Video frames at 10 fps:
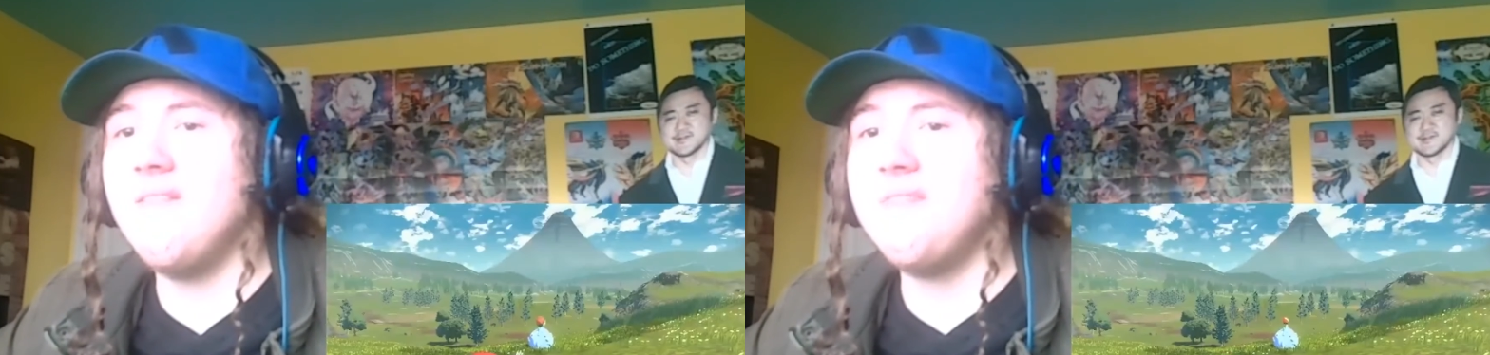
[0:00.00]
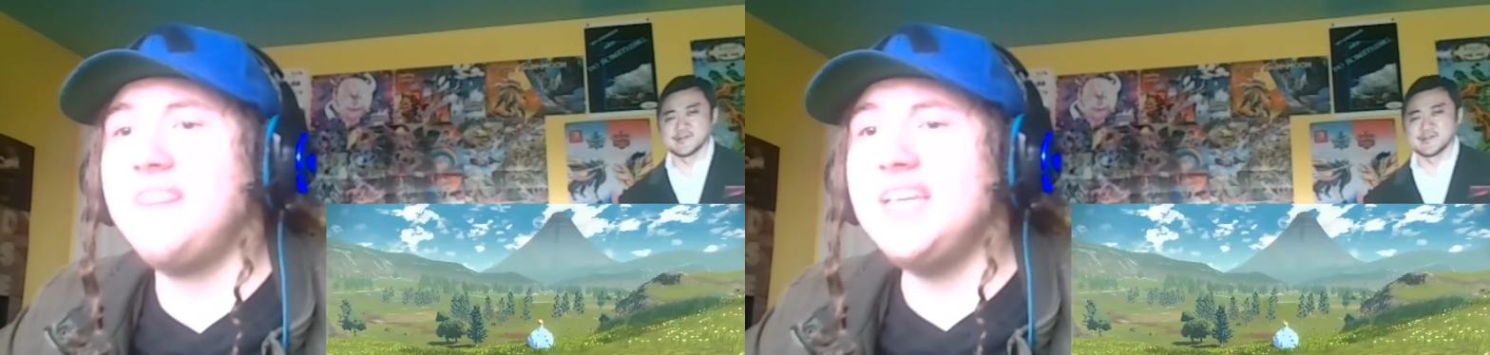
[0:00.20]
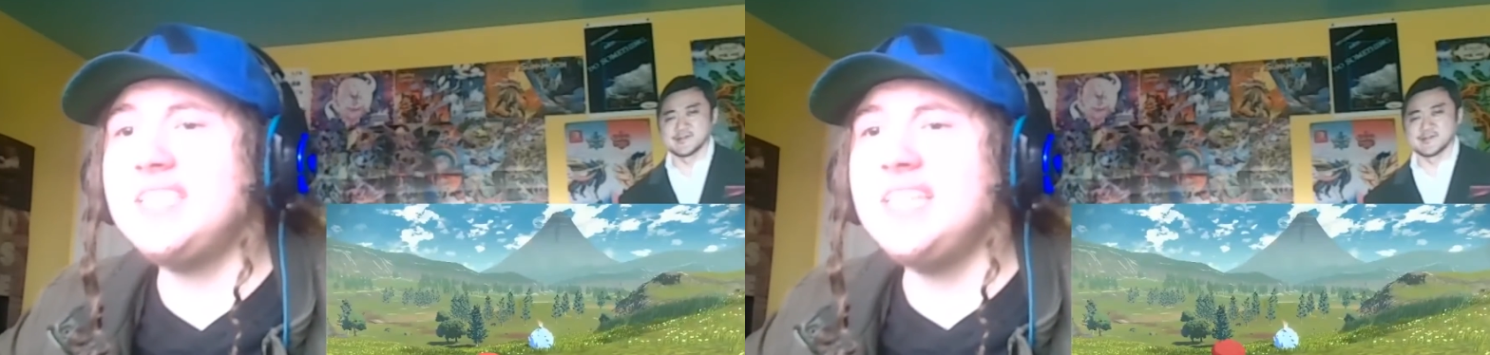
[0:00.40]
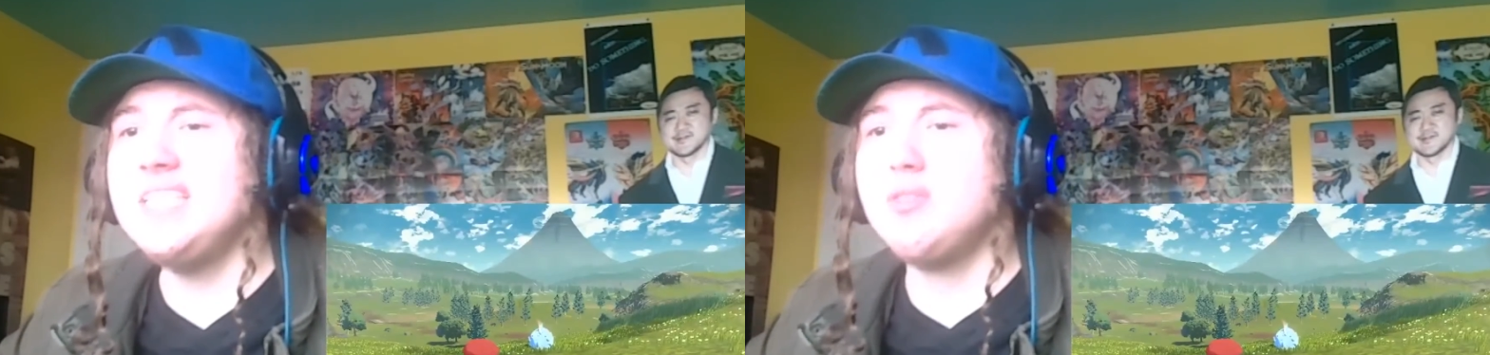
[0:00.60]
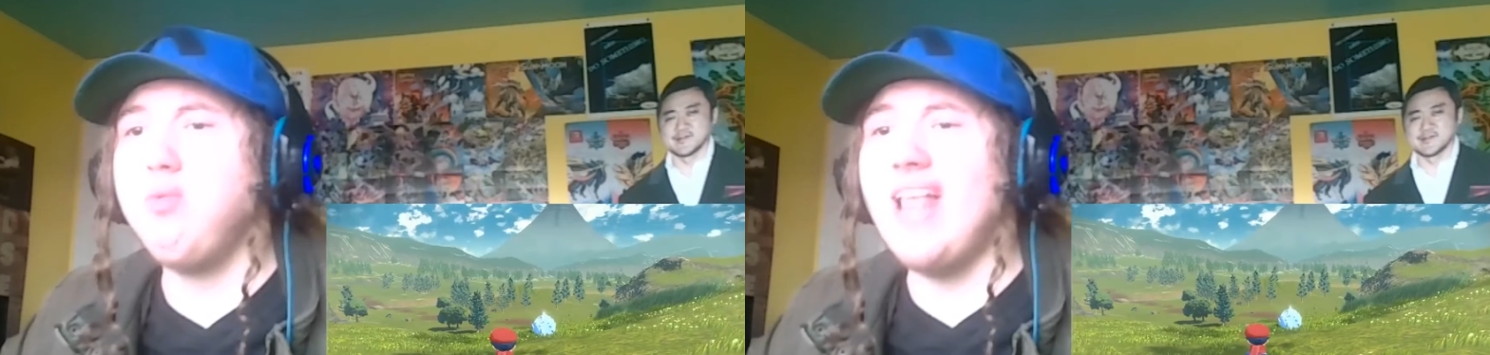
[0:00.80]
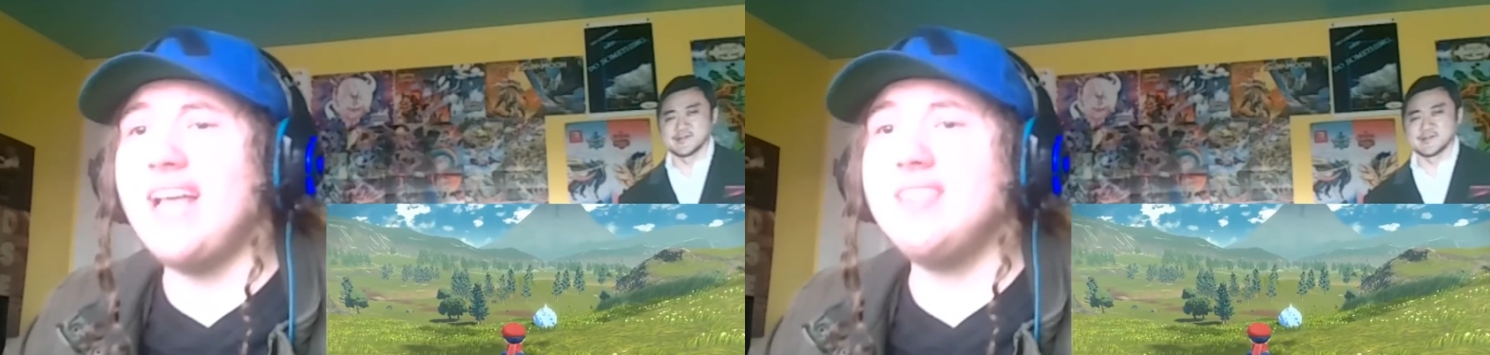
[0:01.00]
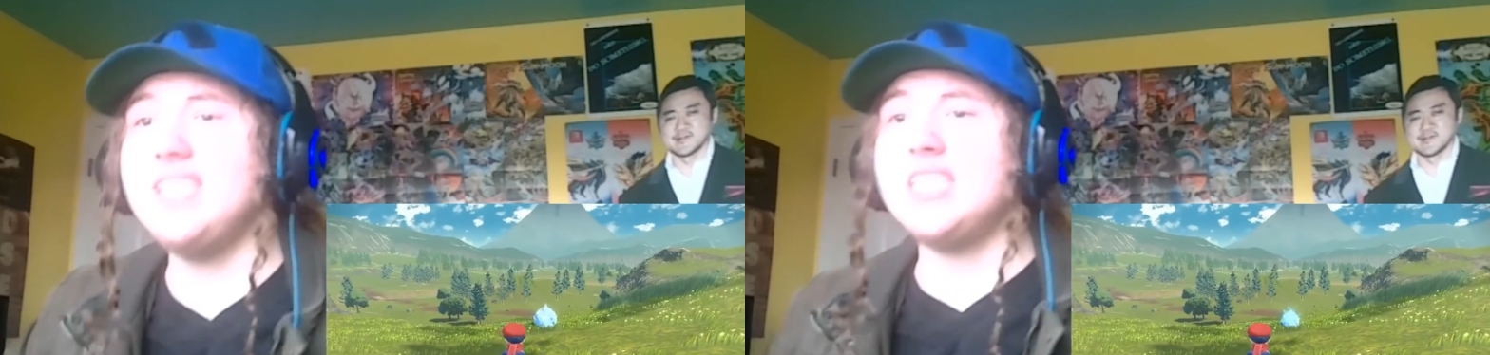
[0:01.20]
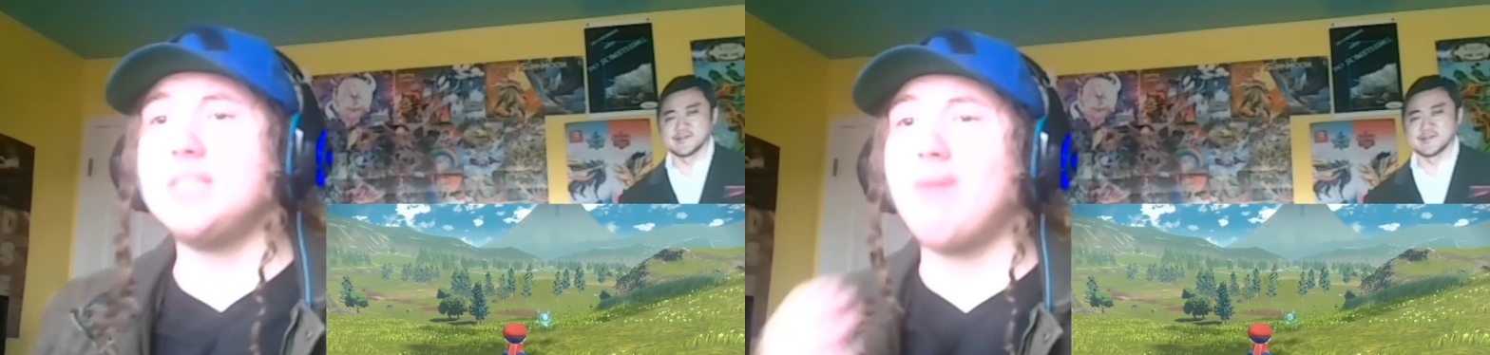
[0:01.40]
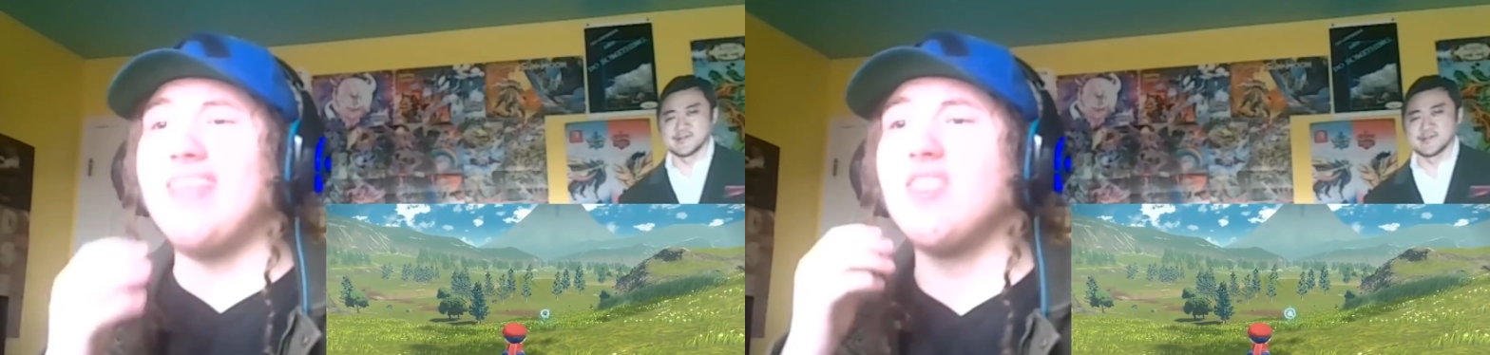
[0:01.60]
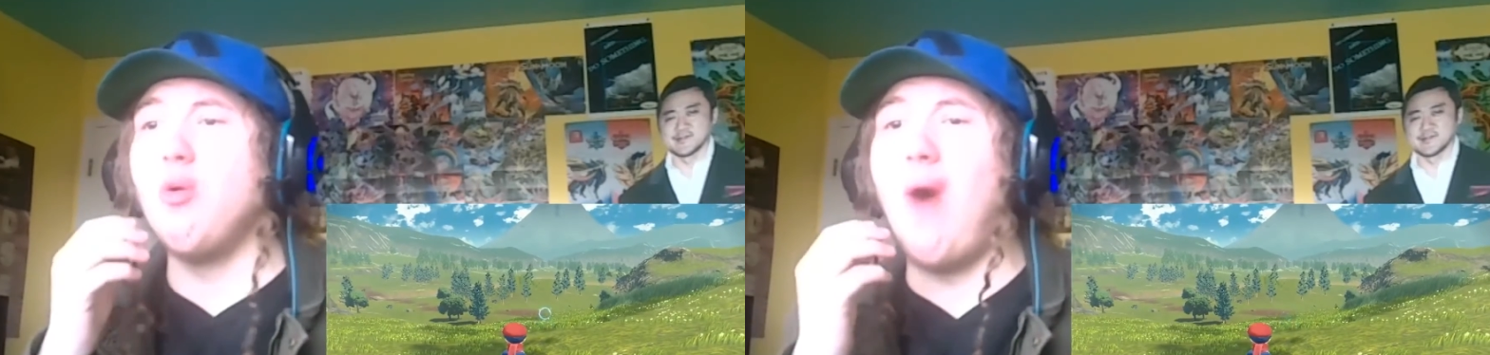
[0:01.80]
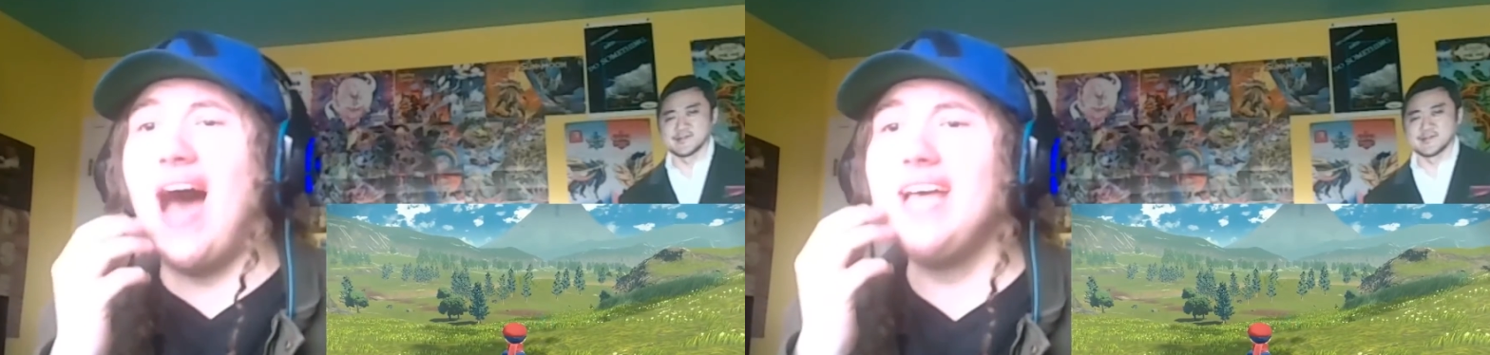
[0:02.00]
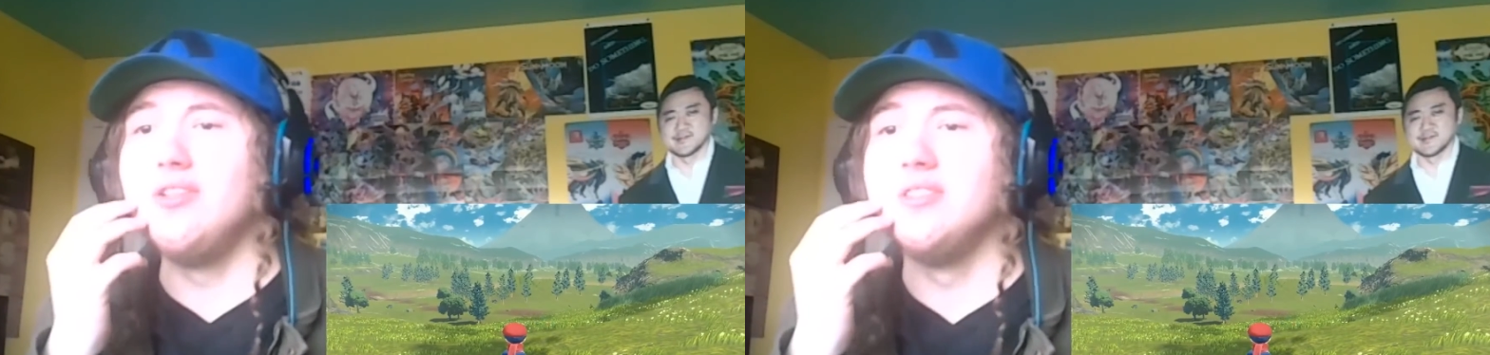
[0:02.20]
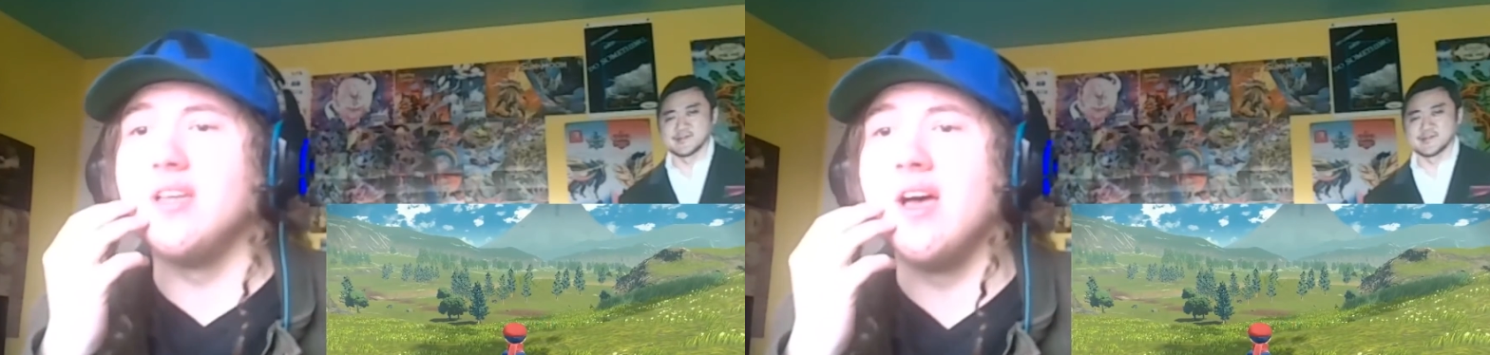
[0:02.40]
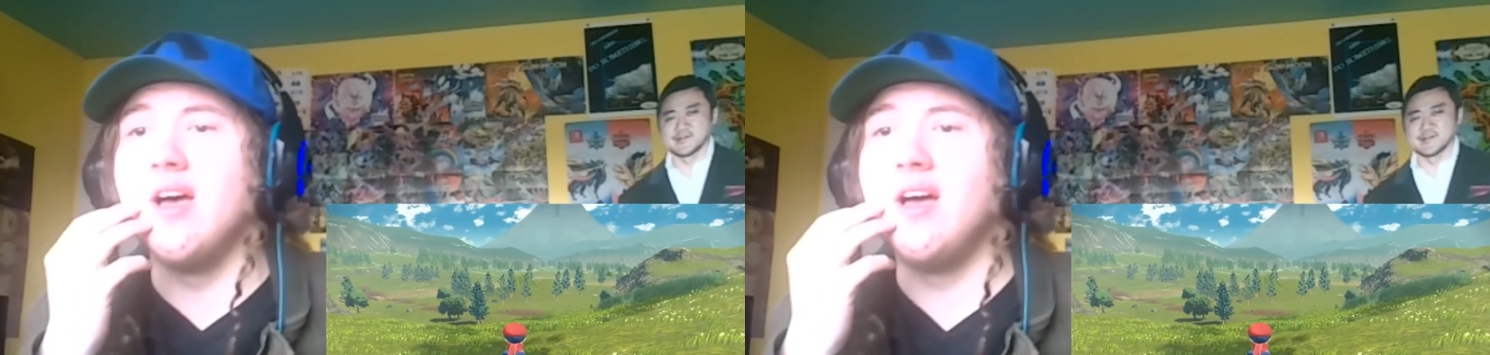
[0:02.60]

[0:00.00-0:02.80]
Speaker 1: This is what- this is Breath of the Wild!